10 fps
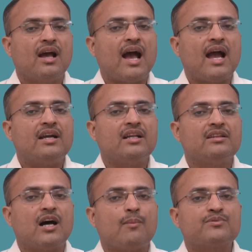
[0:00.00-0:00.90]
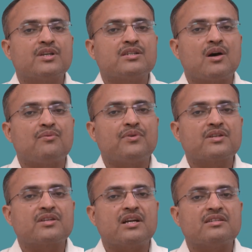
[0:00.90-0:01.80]
And in the absence of
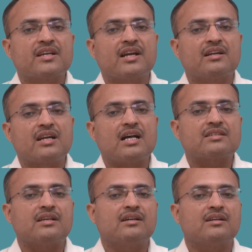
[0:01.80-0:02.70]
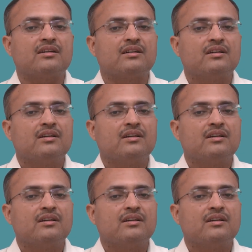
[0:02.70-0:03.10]
first and second class heir,